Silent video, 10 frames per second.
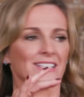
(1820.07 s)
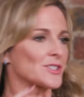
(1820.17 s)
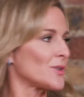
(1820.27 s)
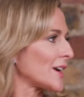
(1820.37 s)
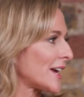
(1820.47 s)

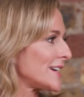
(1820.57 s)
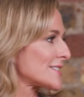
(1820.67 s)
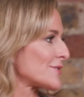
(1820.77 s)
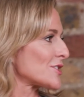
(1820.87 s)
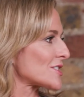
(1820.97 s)
It's not a
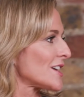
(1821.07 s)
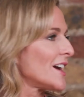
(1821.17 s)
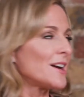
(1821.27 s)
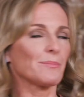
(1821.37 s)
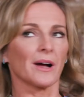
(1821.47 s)
case of just
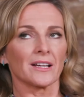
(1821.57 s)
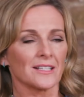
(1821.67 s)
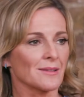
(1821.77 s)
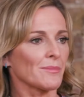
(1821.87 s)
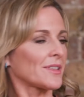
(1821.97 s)

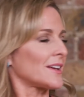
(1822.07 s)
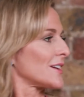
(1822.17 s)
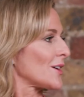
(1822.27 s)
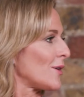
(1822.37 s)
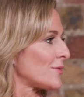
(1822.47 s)
buying
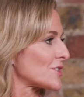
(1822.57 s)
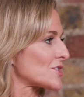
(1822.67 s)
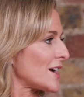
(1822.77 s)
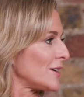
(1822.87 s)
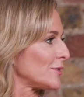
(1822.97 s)
something off the
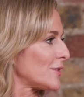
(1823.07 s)
shelf.